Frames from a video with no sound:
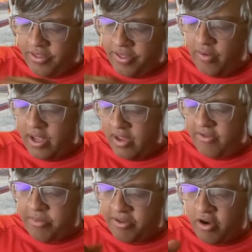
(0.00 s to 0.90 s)
theory is
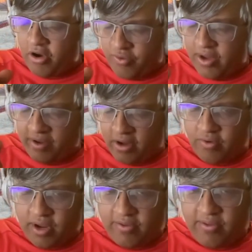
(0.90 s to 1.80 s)
the miscarriage rate is
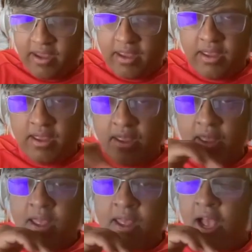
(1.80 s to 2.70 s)
increasing
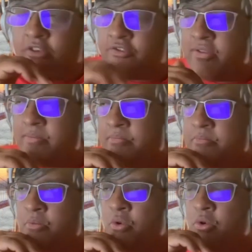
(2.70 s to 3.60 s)
as
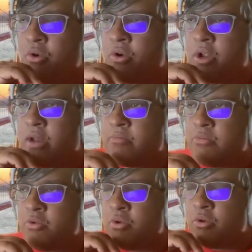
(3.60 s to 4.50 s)
more and
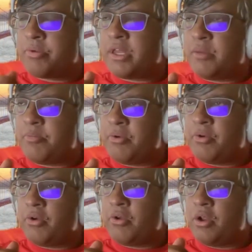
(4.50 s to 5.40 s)
more
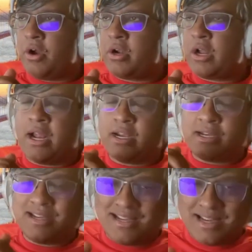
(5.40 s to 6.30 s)
people are not
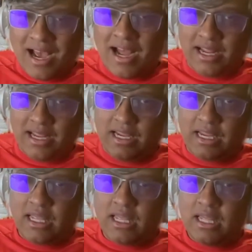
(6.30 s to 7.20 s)

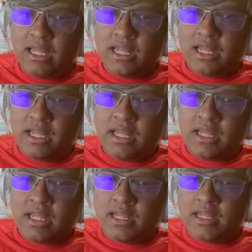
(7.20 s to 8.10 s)
dying
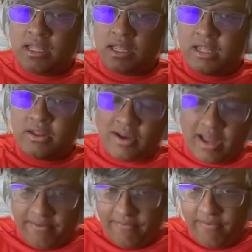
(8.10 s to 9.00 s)
in their
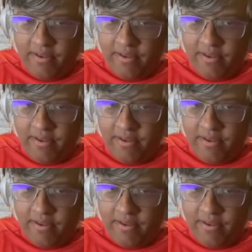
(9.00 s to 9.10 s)
life.